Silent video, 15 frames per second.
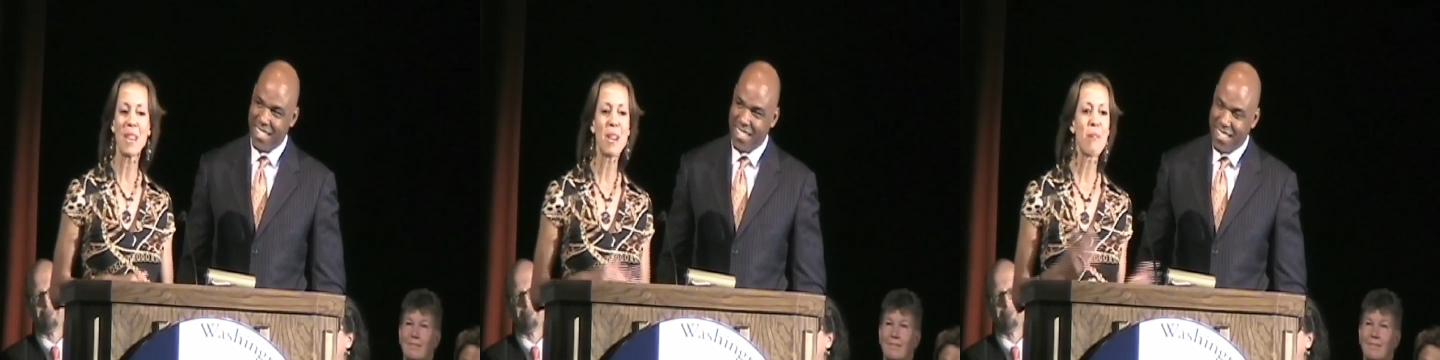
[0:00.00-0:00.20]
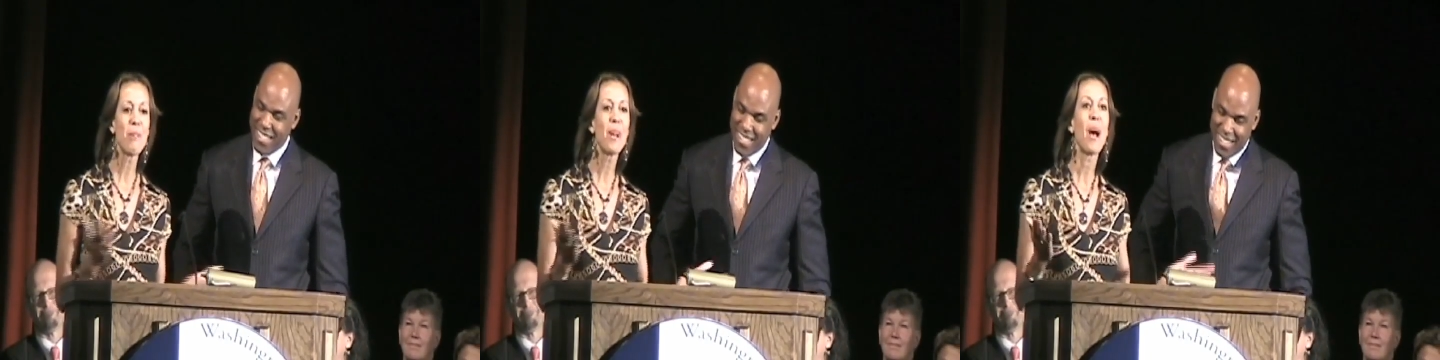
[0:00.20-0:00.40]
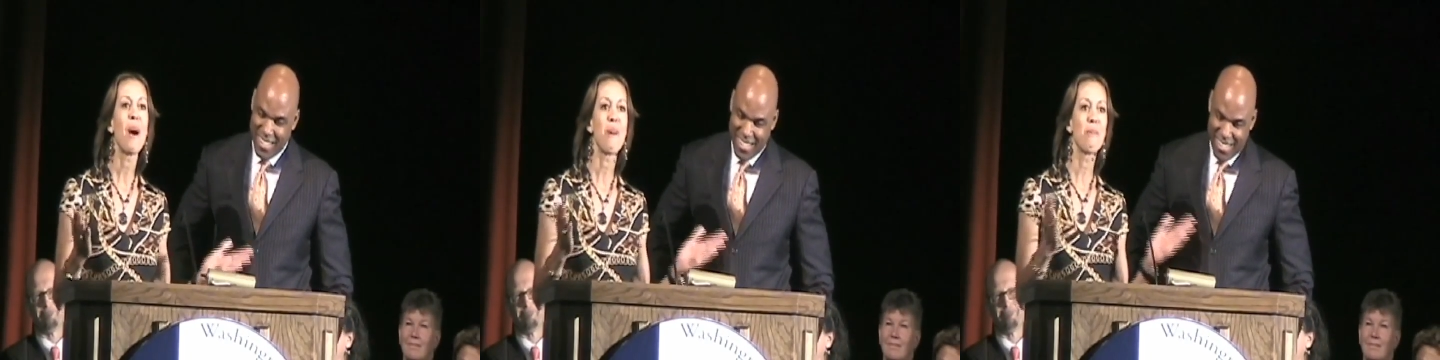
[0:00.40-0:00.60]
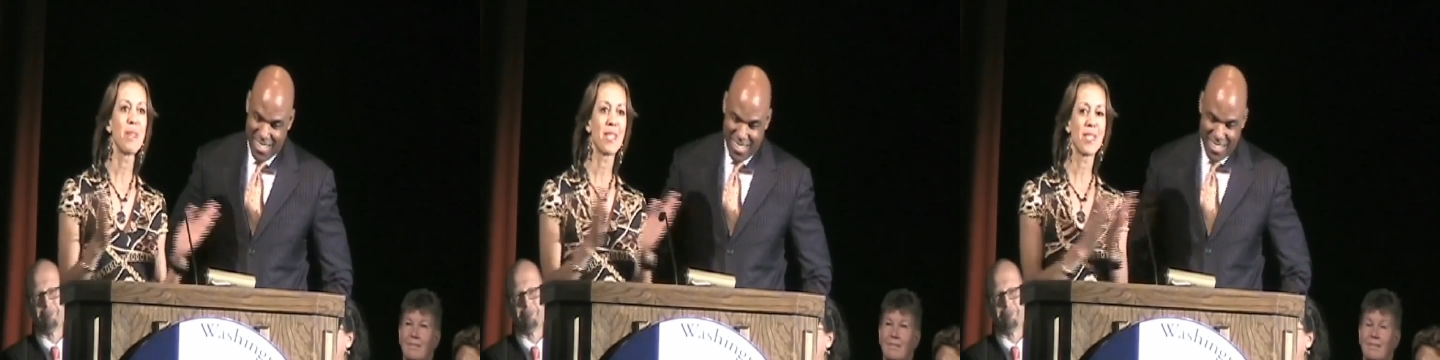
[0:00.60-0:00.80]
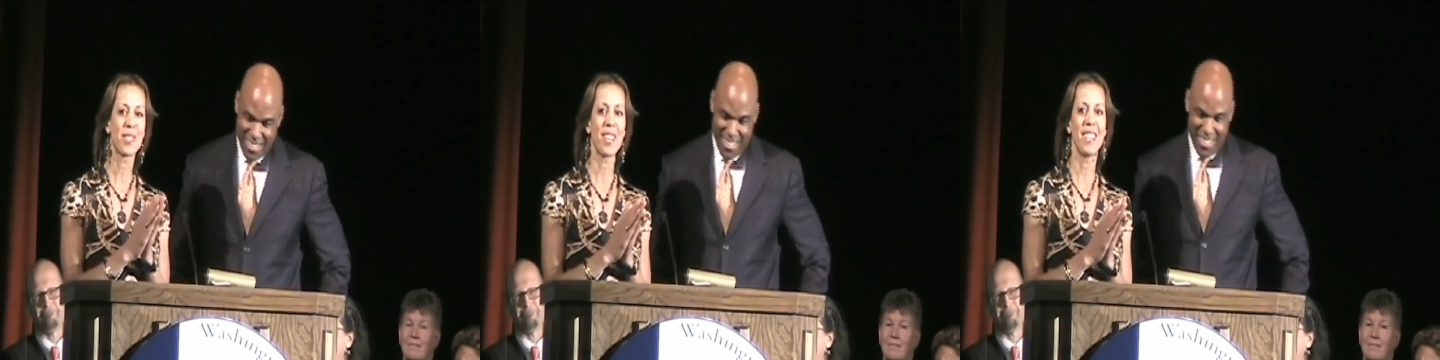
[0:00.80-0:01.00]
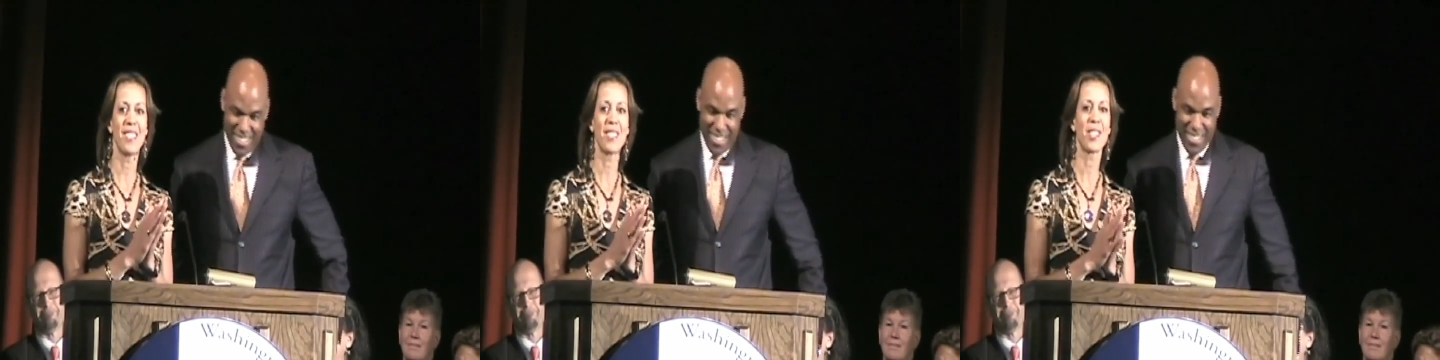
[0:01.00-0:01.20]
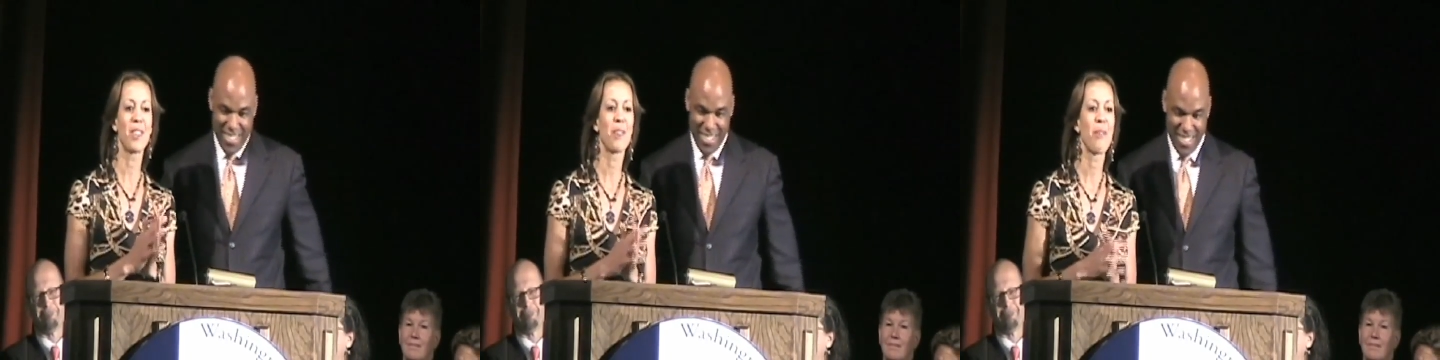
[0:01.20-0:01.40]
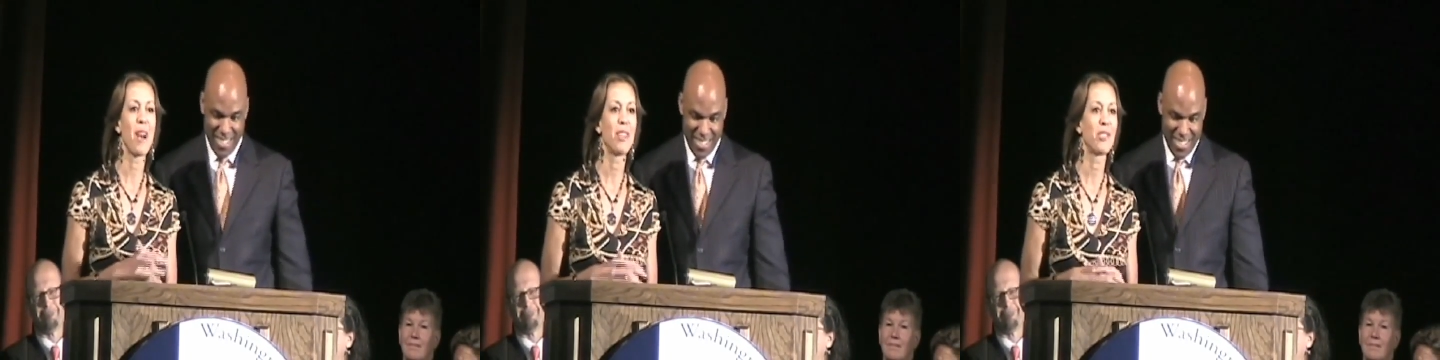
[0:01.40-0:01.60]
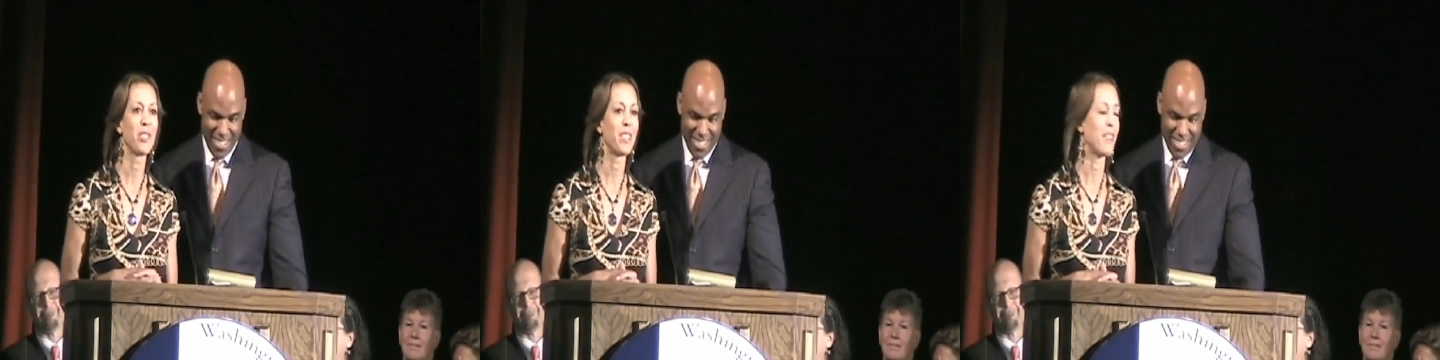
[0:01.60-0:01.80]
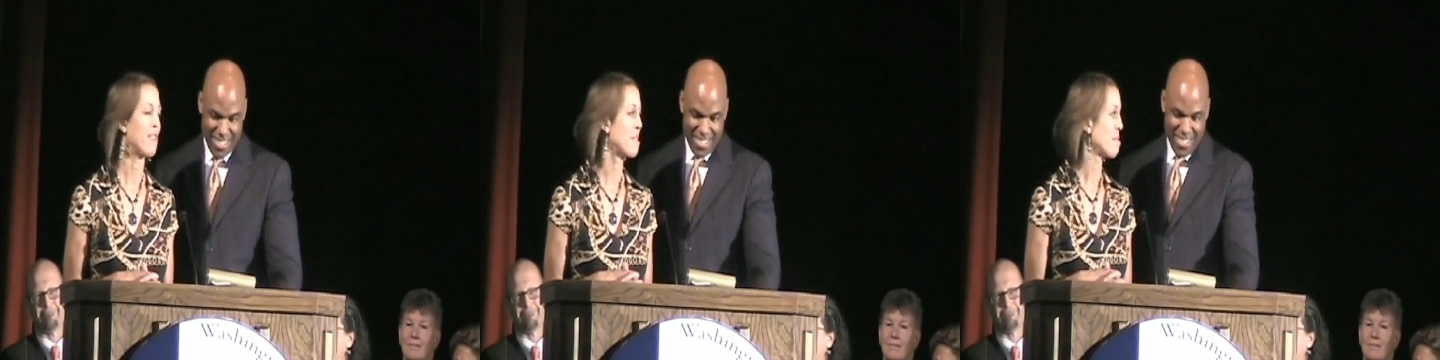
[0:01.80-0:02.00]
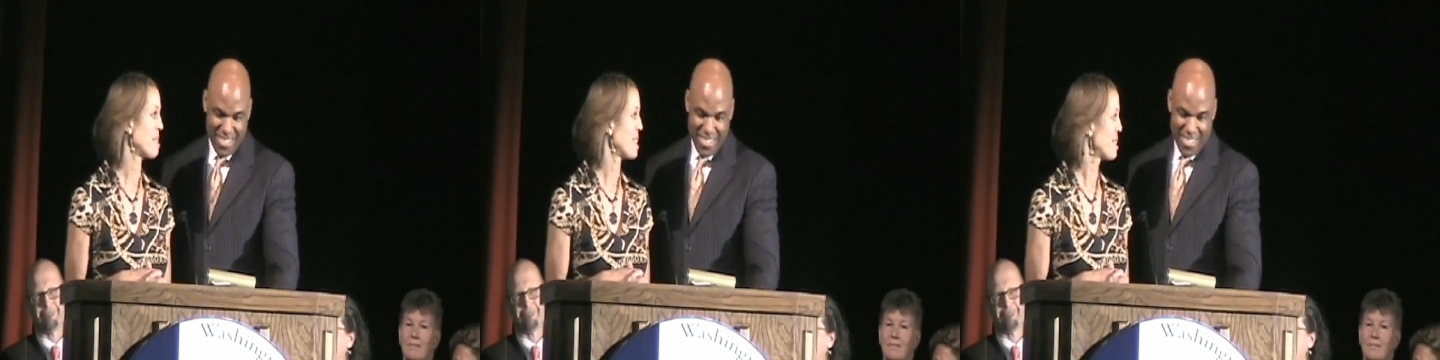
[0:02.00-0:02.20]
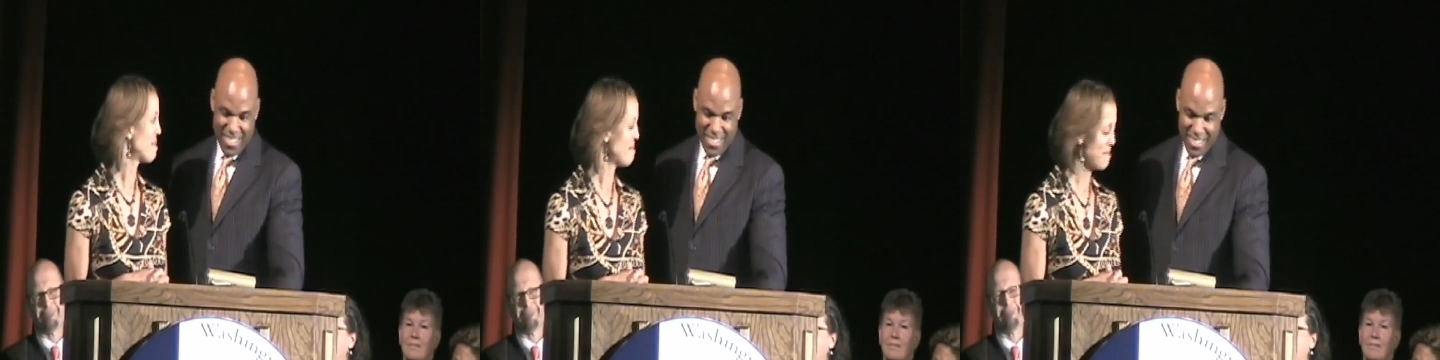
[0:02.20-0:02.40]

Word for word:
Speaker 1: here we are. We're excited to congratulate everybody.